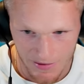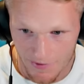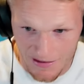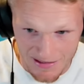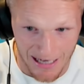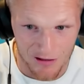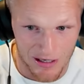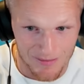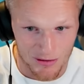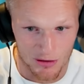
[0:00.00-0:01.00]
Then there's Taylor
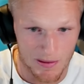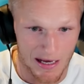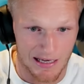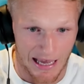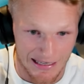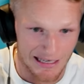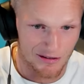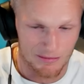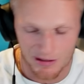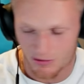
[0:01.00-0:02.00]
Adams, Luke Parker and
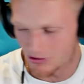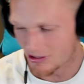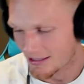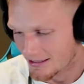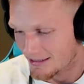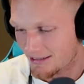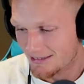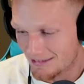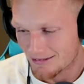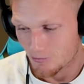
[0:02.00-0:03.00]
Callum Mills.
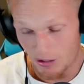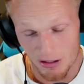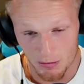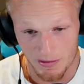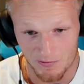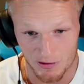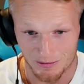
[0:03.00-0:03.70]
Pretty good midfield.